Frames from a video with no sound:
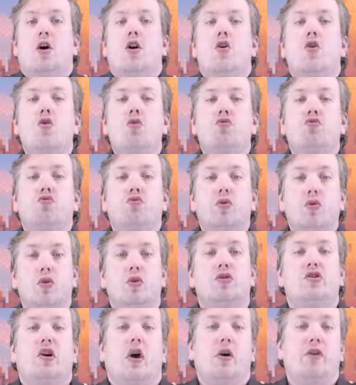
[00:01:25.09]
who
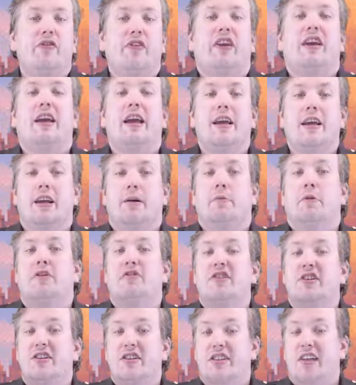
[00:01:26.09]
rules over the kingdom of
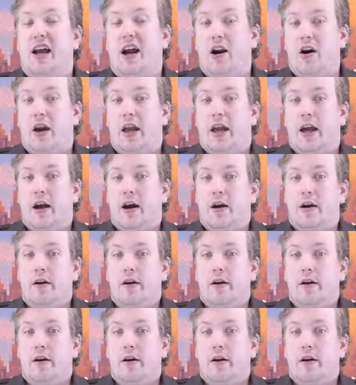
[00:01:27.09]
Caesarea.